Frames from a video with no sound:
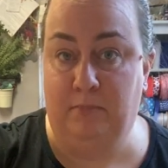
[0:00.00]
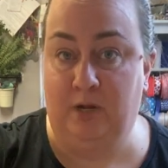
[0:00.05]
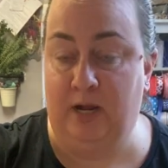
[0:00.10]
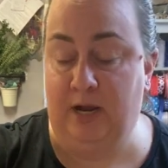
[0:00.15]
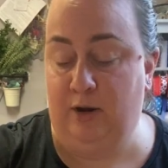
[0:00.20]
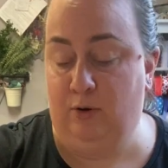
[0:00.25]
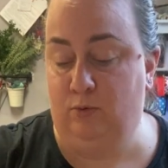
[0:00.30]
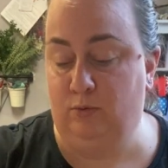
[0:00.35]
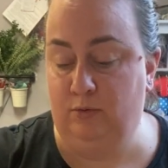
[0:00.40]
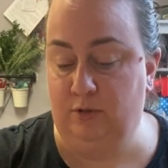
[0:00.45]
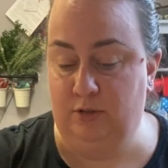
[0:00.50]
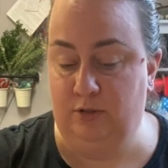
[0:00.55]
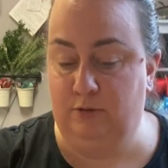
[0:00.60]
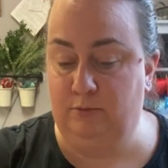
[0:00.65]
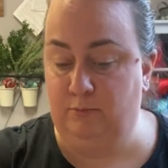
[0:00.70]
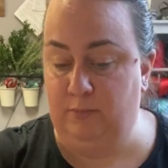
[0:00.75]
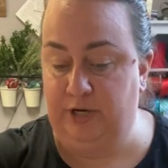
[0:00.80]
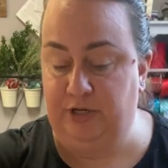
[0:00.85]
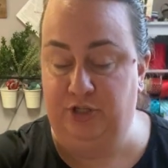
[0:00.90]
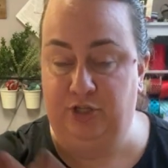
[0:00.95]
out
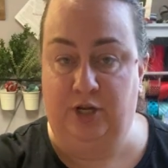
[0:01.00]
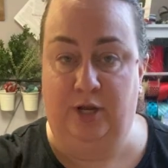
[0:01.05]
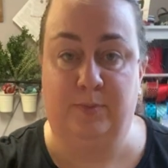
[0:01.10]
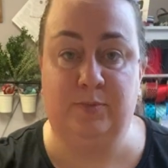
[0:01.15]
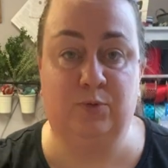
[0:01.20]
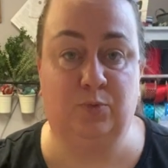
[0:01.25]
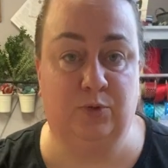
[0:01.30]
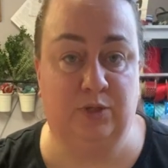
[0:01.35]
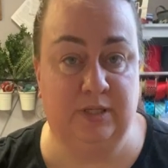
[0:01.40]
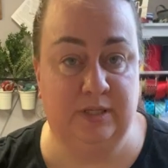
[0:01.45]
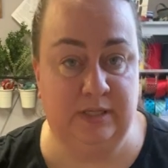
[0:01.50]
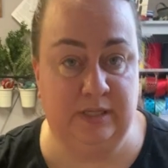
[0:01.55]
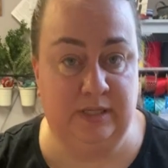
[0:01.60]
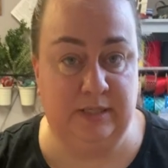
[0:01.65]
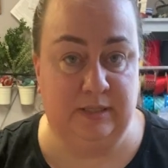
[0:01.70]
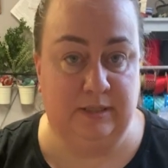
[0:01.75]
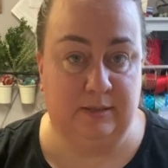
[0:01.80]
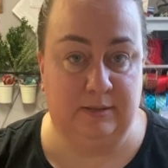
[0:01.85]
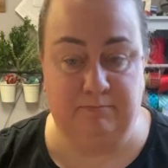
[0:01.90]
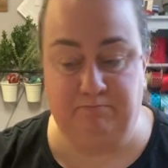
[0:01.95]
my shapes with the
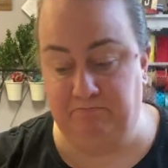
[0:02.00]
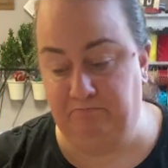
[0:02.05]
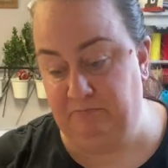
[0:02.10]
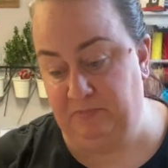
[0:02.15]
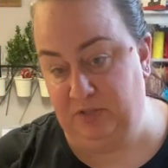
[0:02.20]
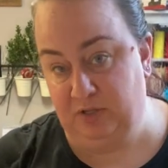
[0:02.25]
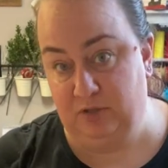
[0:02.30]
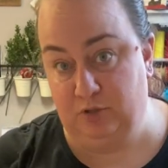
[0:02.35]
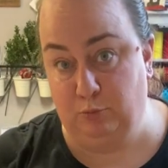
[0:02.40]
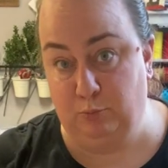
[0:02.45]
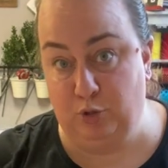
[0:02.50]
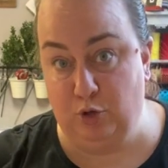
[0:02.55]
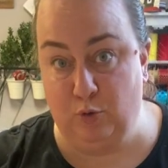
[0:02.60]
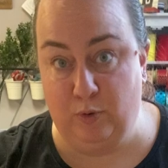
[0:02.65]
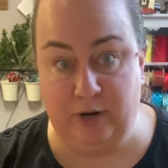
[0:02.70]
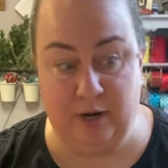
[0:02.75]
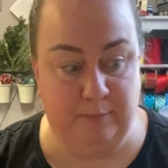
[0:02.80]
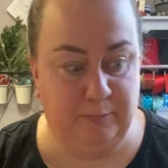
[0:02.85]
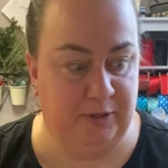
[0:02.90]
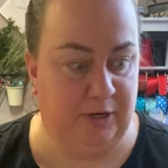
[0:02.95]
seasons. This will be
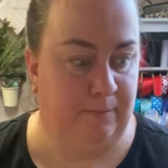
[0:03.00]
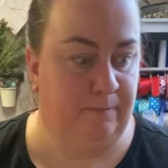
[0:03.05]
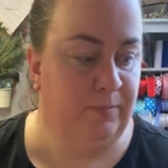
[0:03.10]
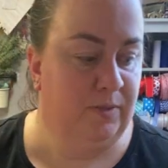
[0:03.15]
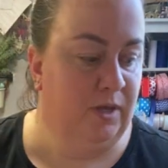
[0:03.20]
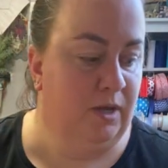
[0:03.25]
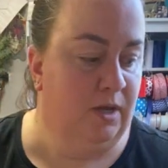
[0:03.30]
going up there.